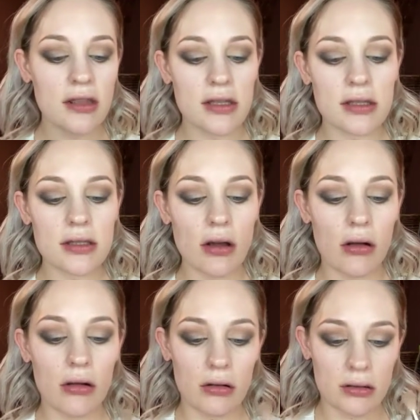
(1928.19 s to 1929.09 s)
This is
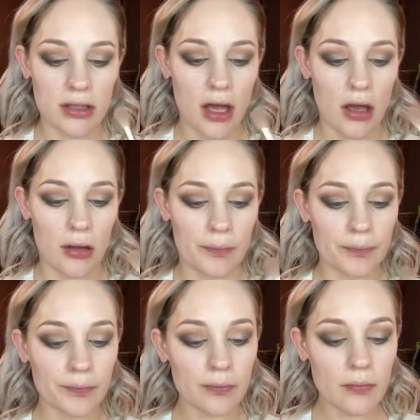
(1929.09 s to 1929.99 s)
called
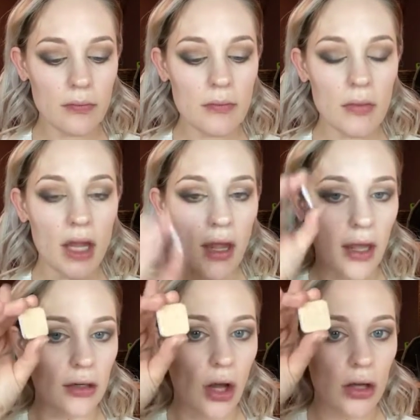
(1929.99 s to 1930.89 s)

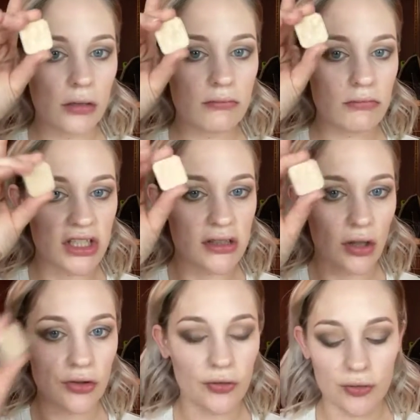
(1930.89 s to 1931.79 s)
Eggnog. This is
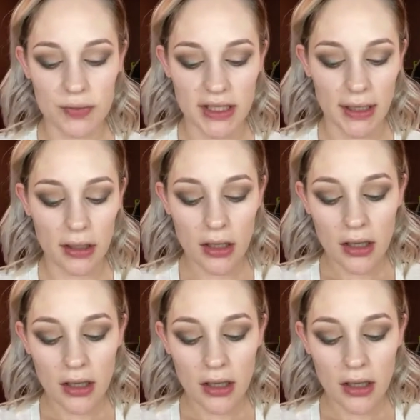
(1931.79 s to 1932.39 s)
also from Saint.